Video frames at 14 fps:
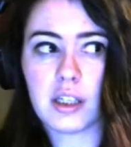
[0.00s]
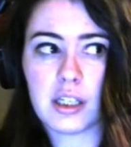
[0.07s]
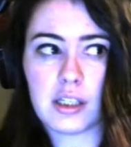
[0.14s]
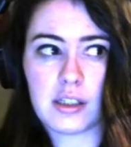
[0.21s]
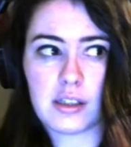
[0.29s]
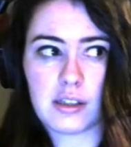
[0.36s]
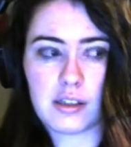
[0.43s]

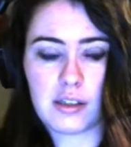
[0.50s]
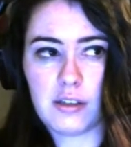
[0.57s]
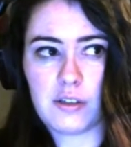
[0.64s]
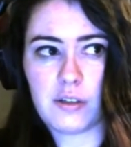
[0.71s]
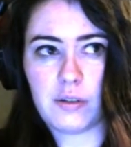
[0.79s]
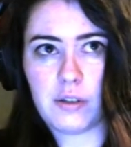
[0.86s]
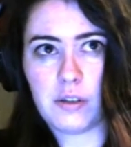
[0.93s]
is,
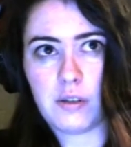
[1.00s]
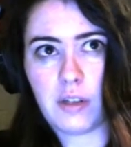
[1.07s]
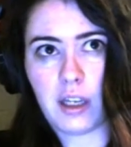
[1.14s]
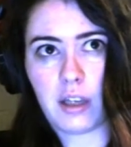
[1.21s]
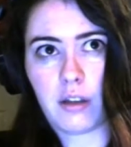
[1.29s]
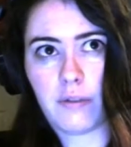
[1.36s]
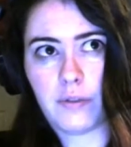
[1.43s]
so you
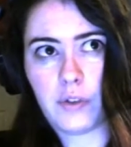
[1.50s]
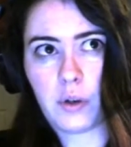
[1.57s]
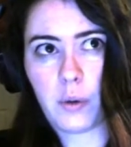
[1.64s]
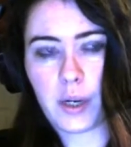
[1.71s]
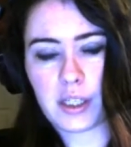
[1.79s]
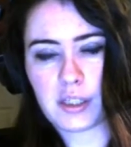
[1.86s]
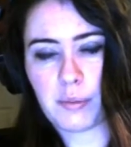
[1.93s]
like the
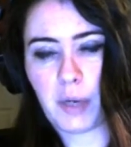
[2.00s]
quest